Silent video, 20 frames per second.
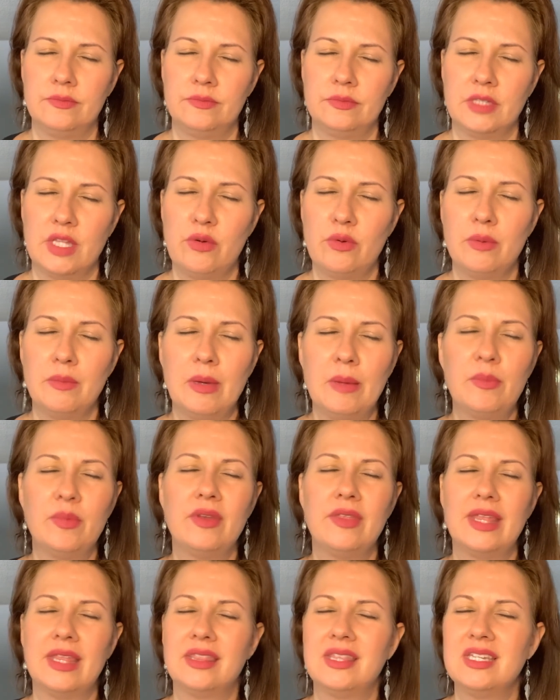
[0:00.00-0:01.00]
And remember
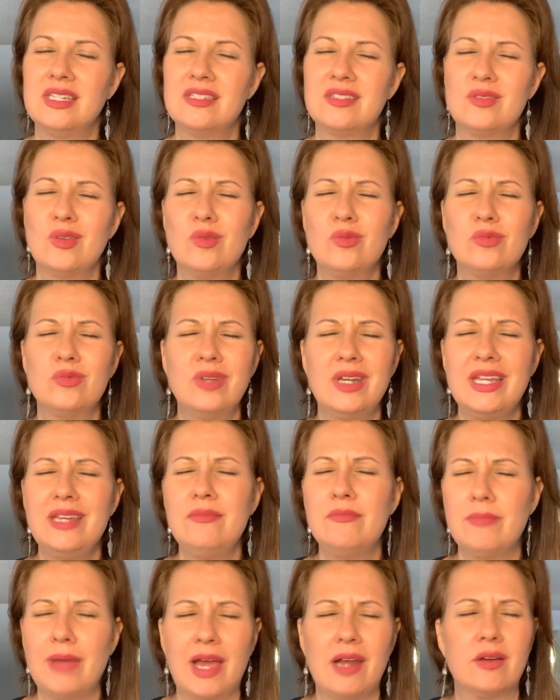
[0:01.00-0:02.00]
that things don't really
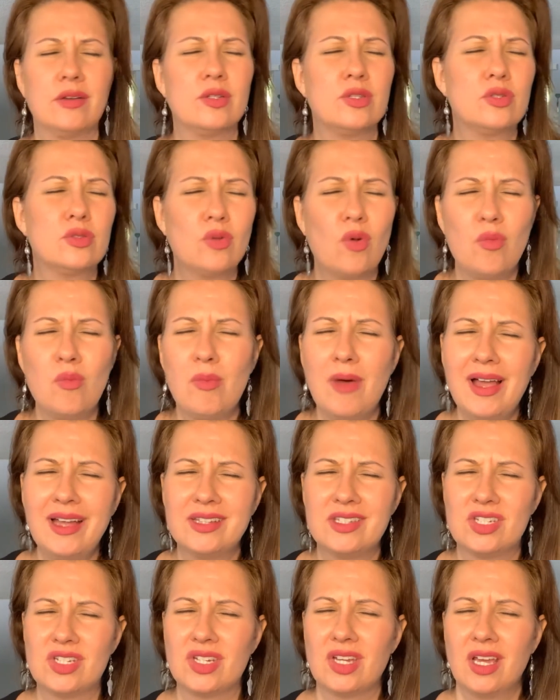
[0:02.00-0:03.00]
matter so
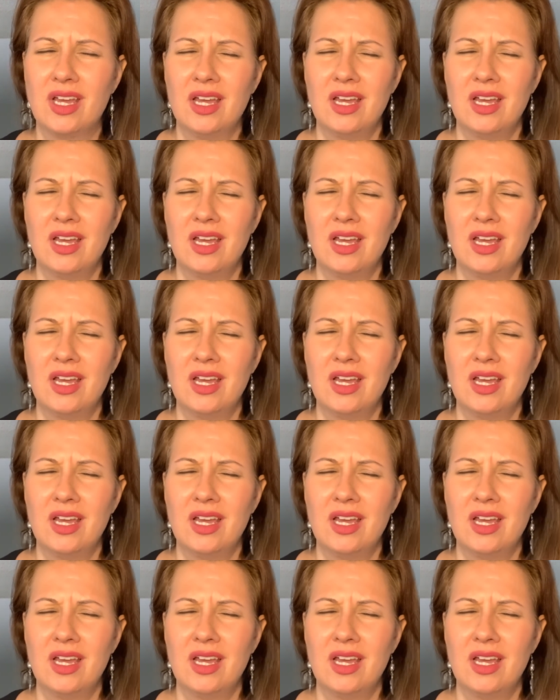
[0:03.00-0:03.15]
much.